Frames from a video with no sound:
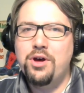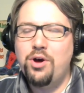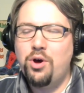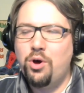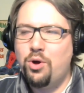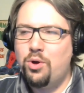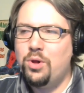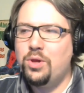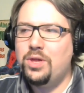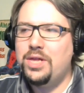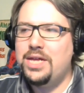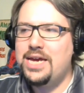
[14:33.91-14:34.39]

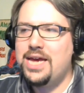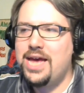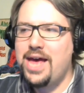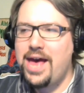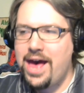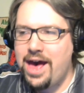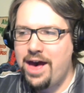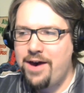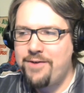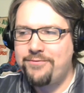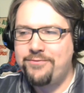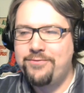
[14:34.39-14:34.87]
Holy
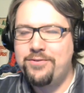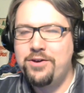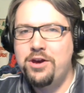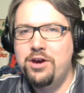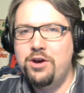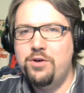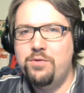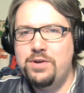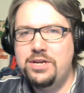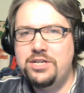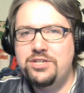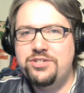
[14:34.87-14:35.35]
f!
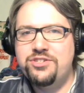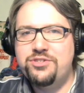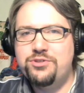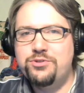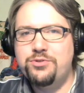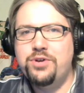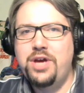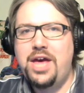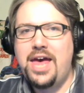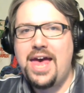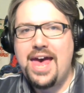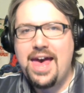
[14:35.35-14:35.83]
We just
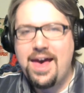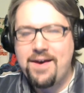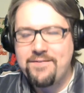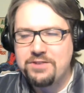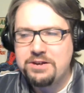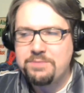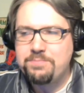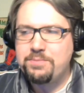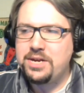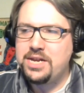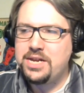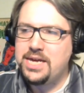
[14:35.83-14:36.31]
threw
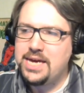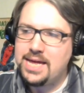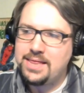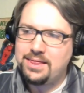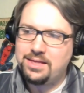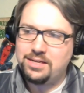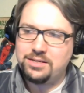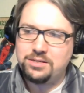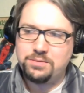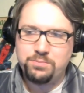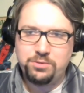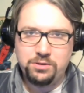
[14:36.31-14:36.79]
everybody
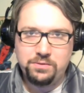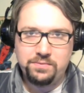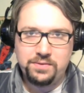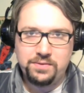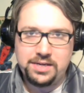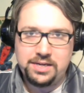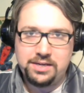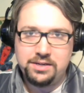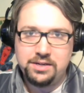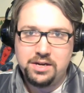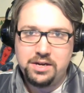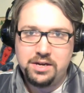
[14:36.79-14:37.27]
at this
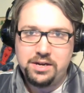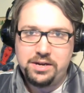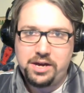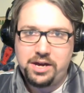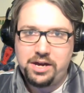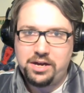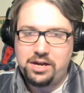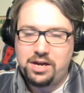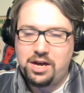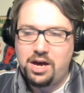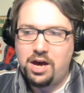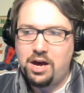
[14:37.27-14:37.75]
movie uh,